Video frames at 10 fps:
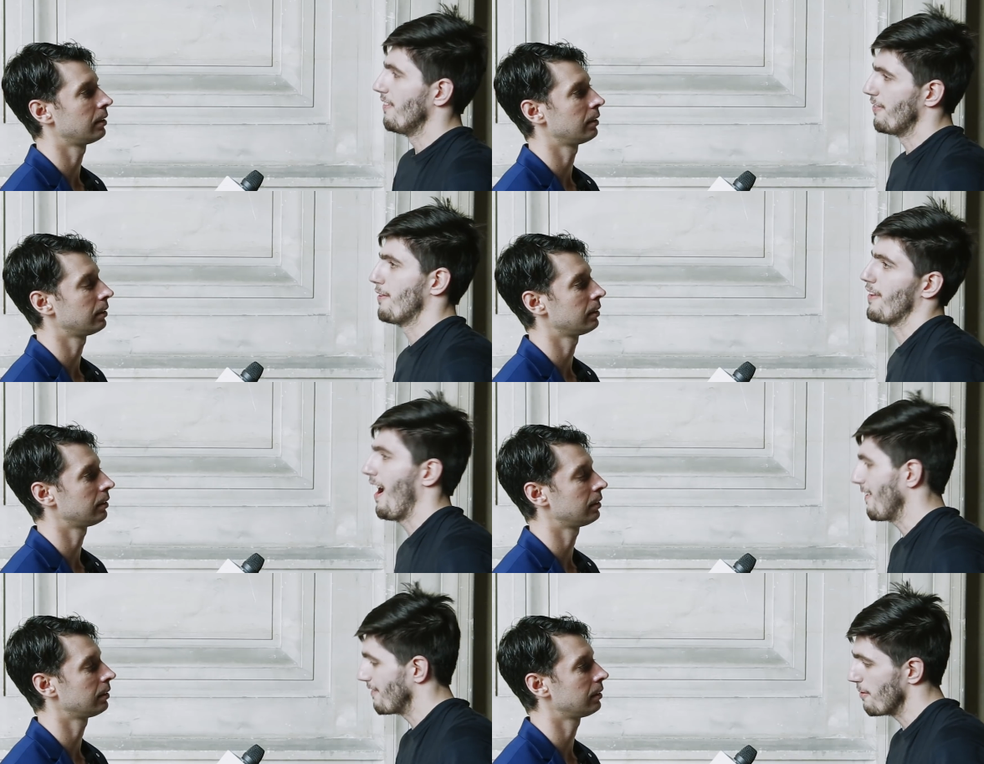Speaker 1: this
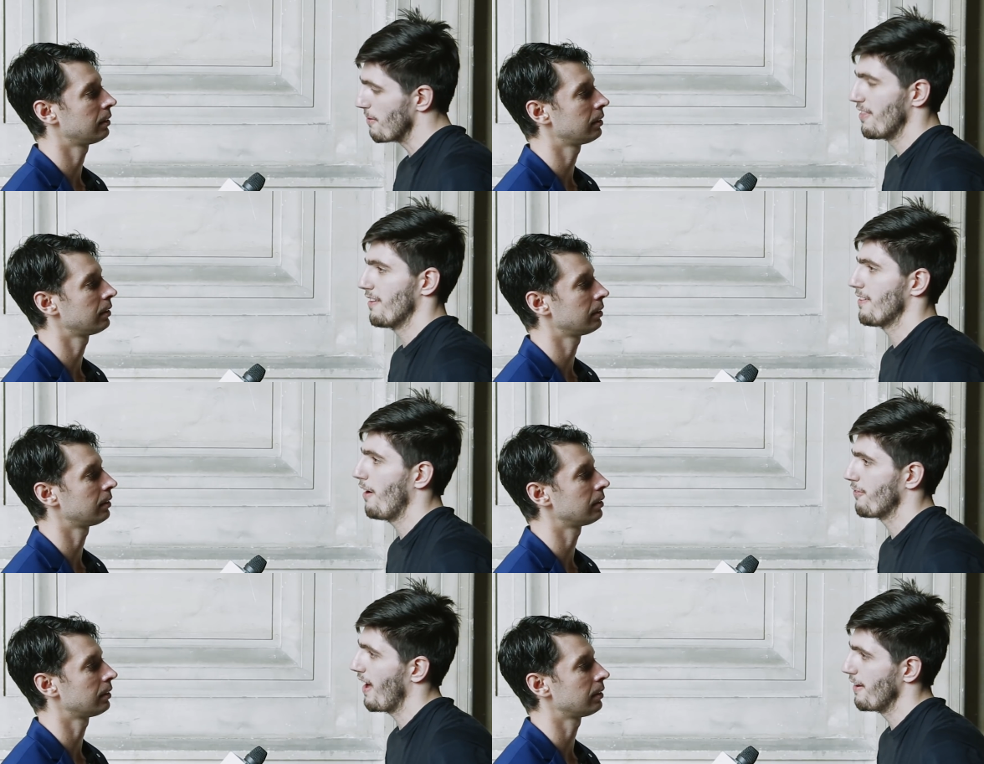I, to me the
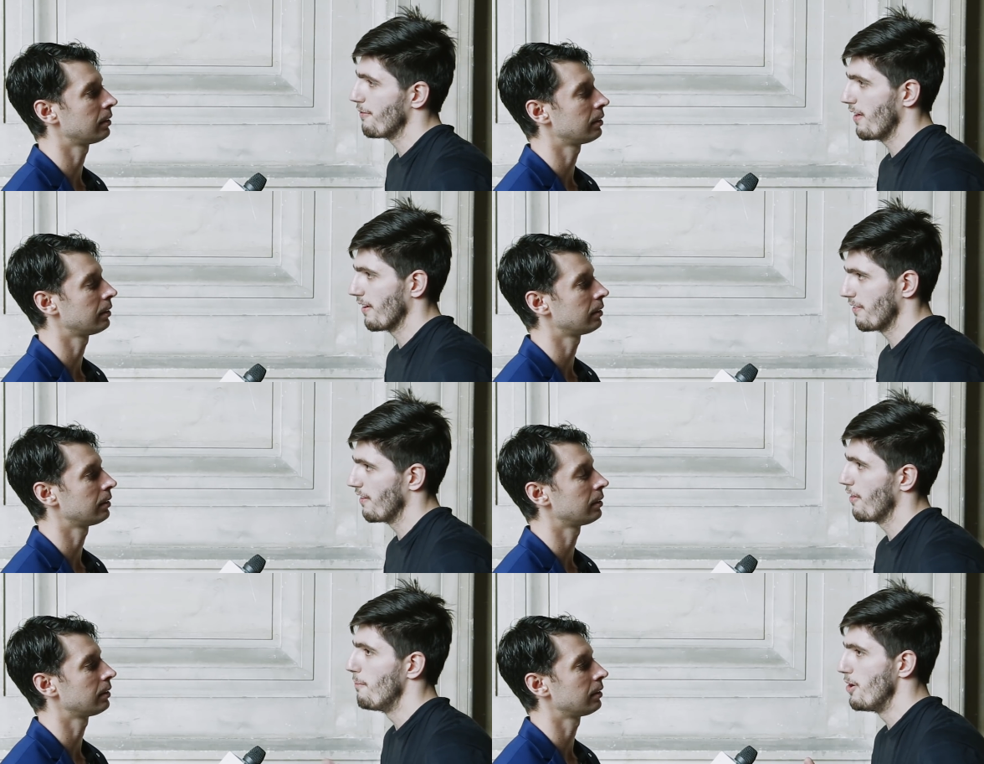soft side of things
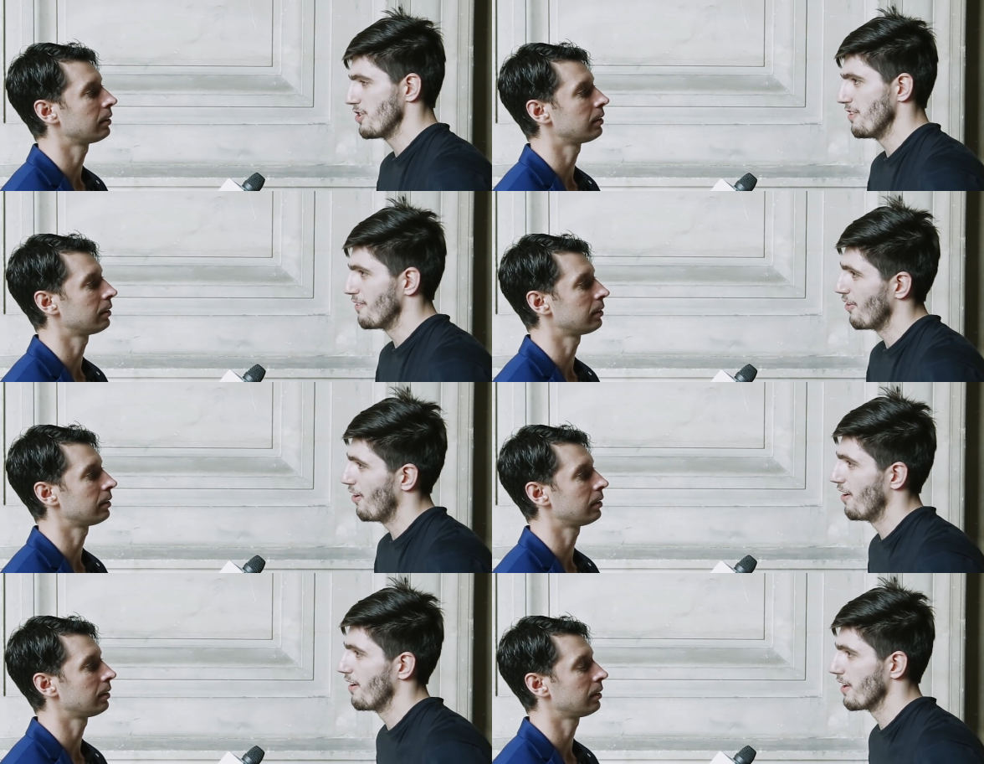and the emotions
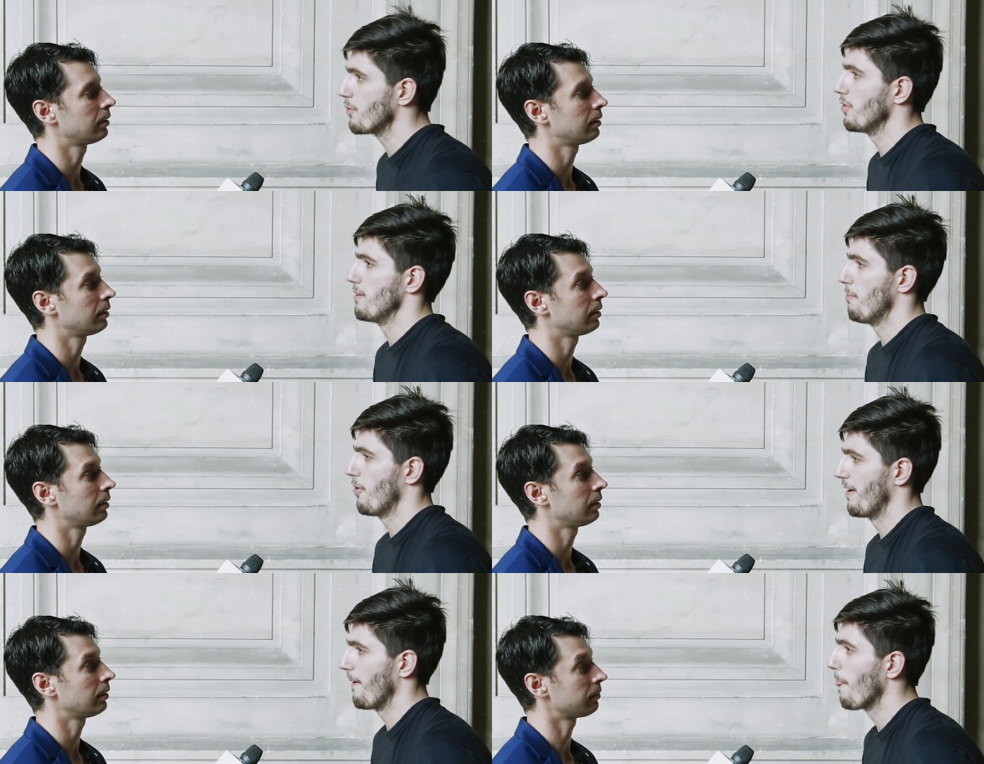are equally
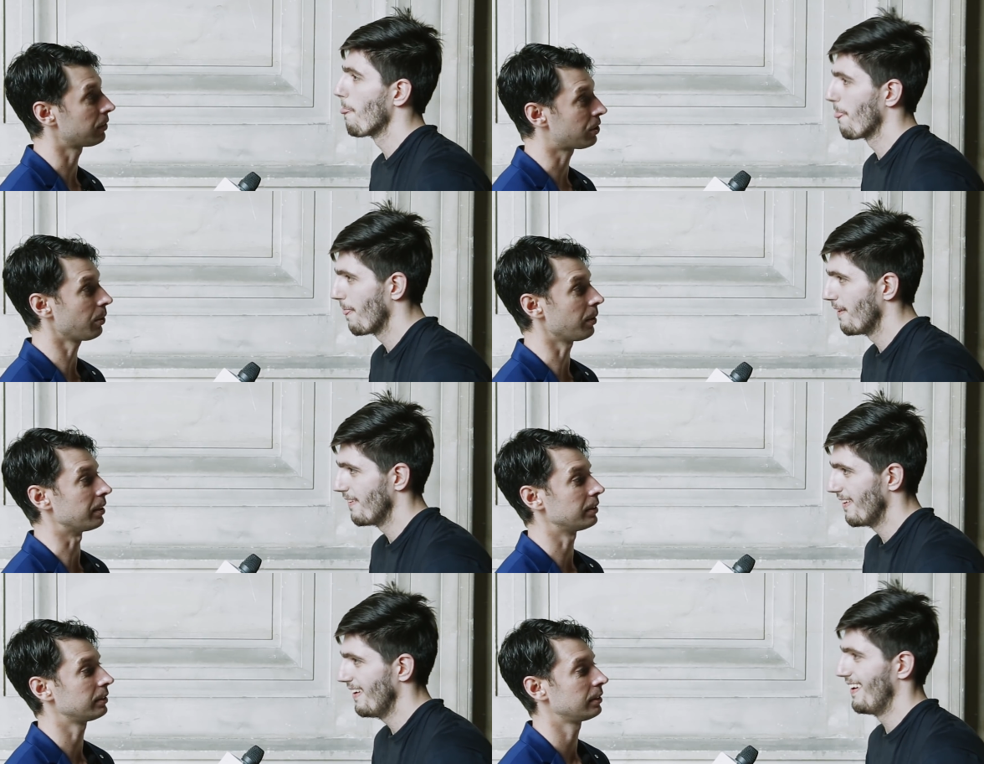important. For
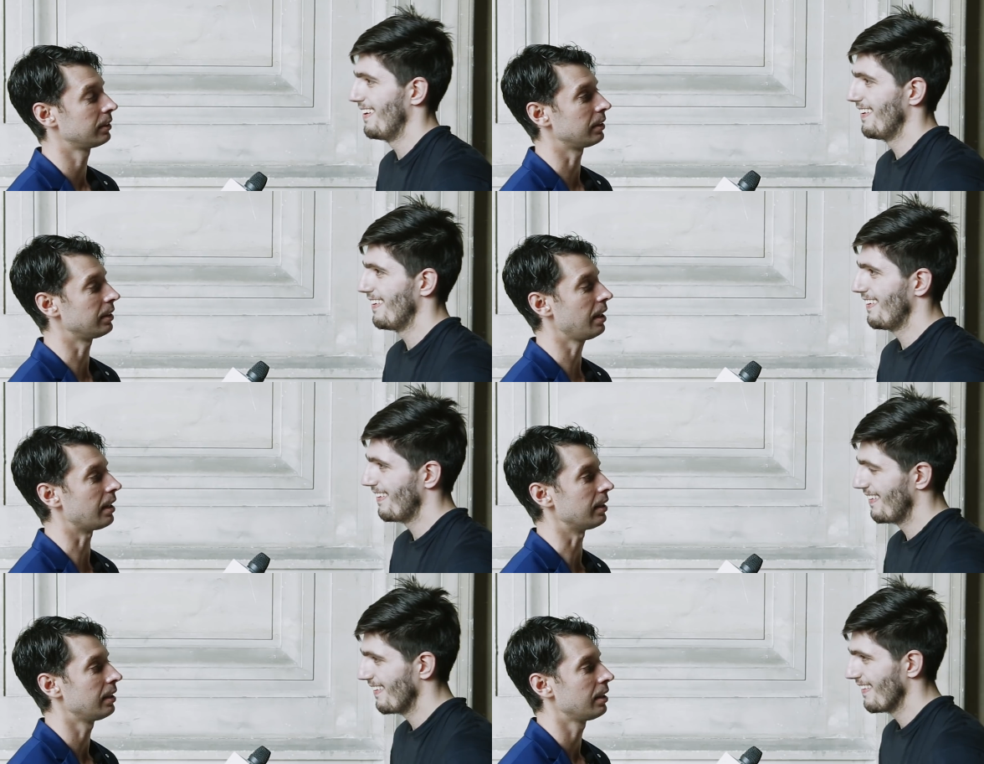sure. Yeah.
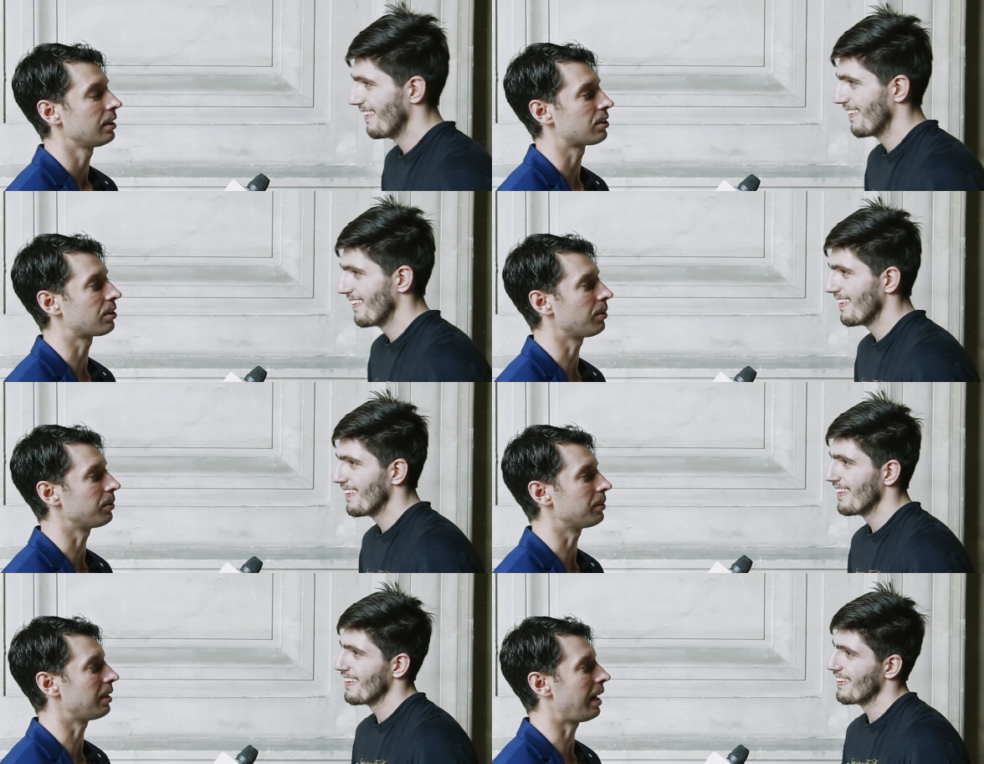
Speaker 2: Yeah.
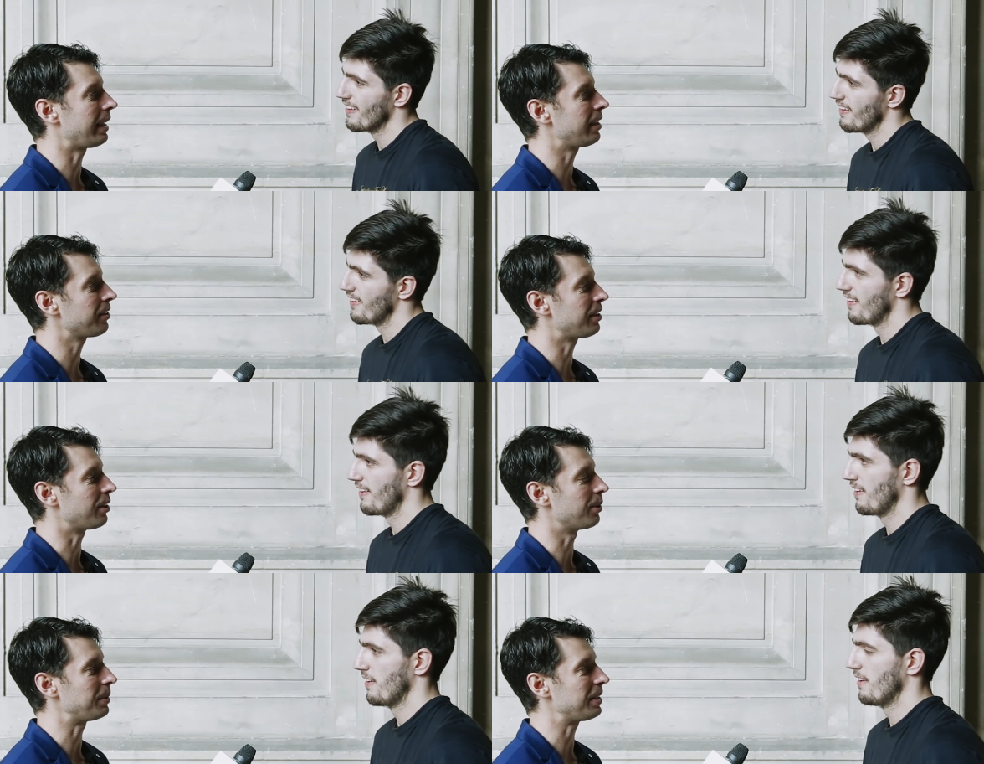So I hear
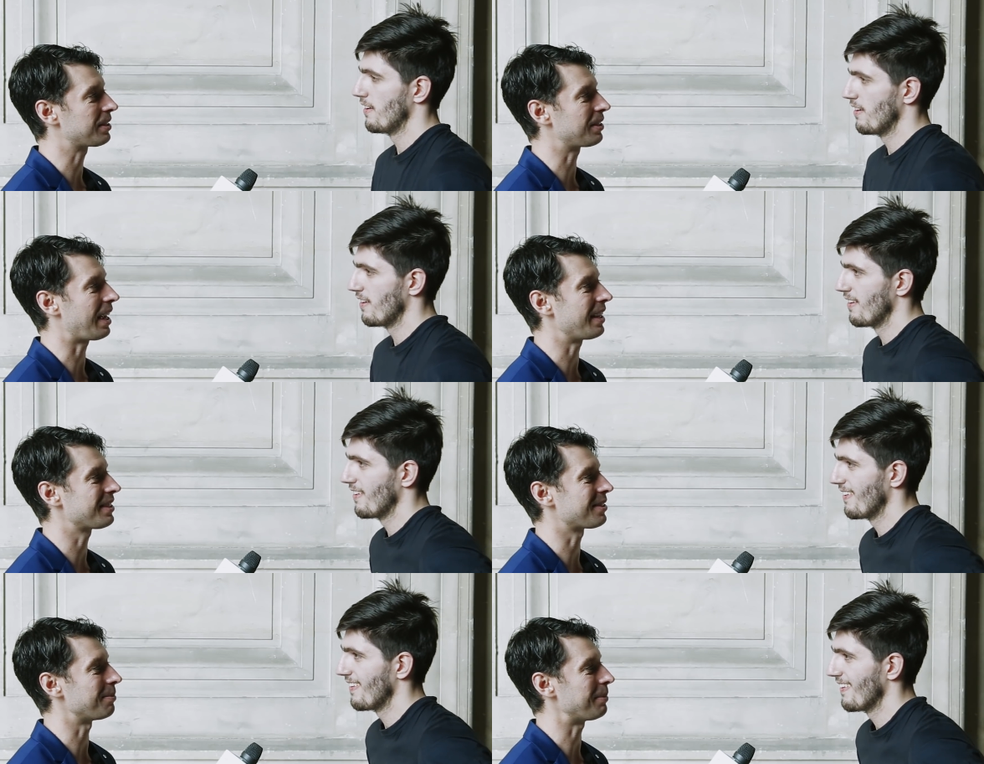that Omise
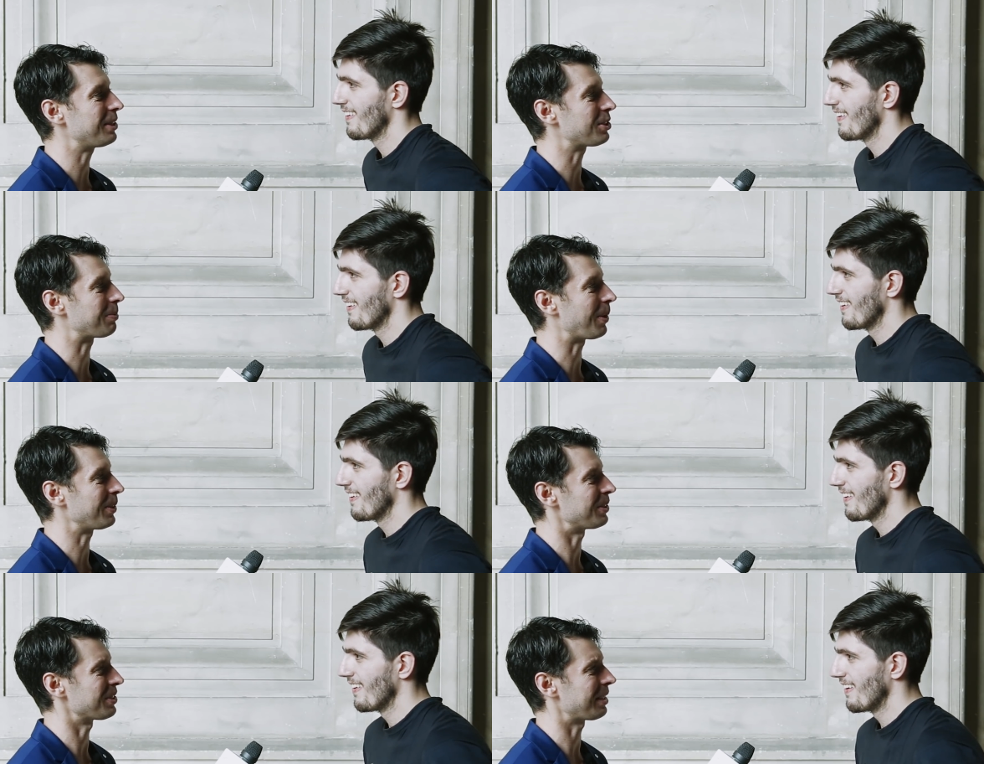has some major
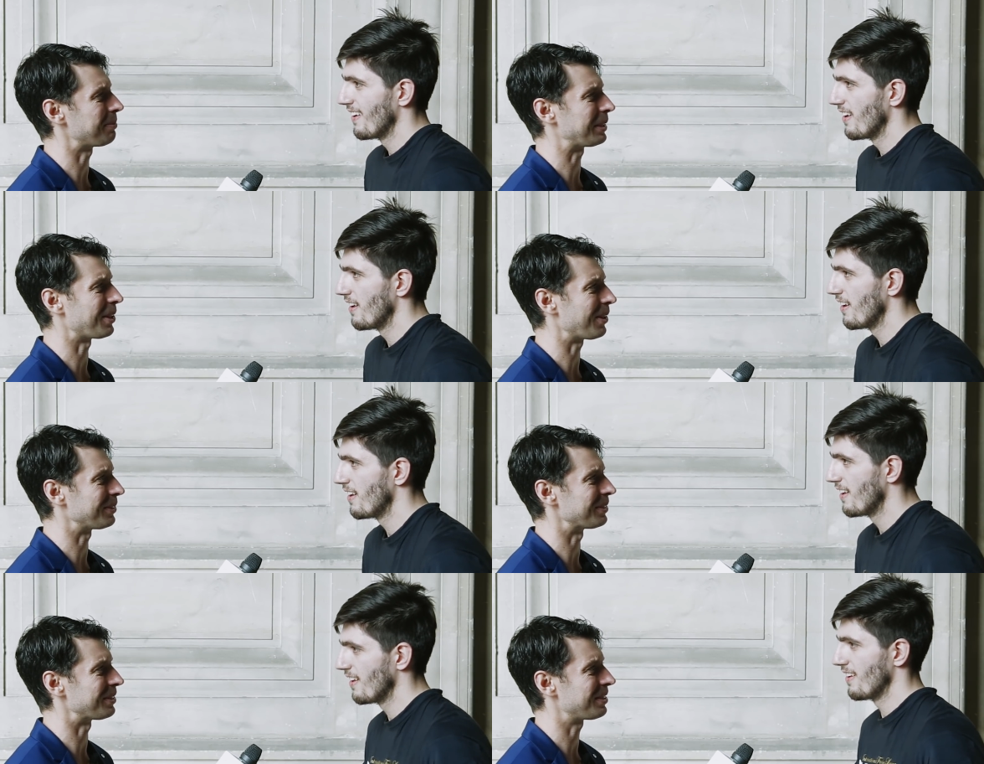partners like
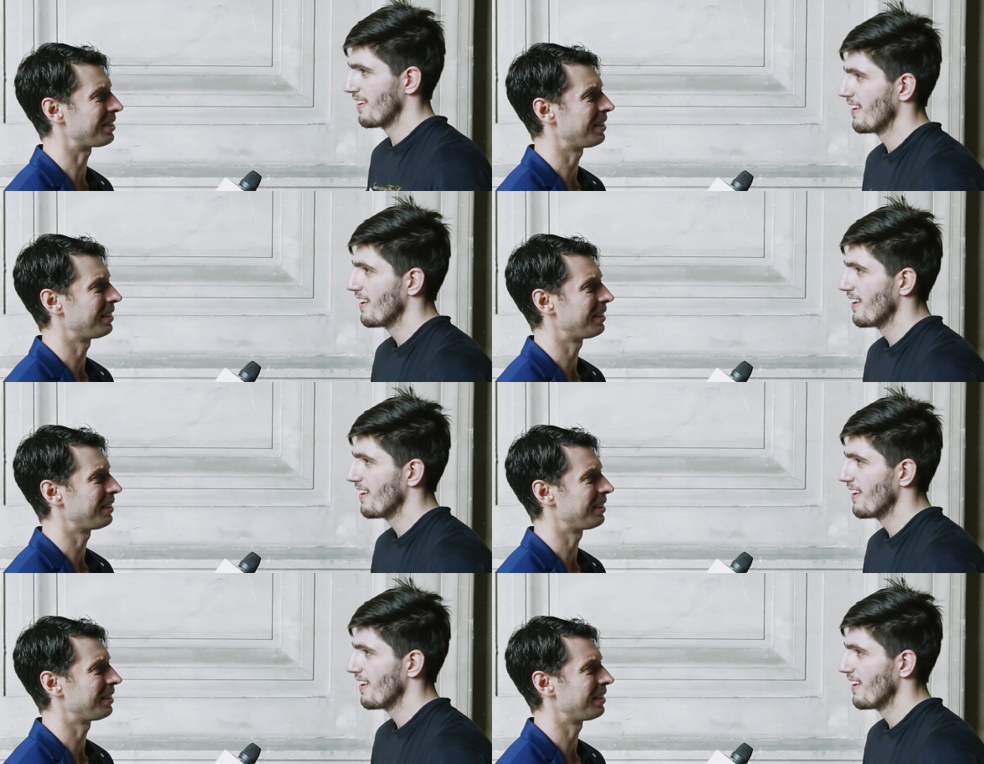McDonald's.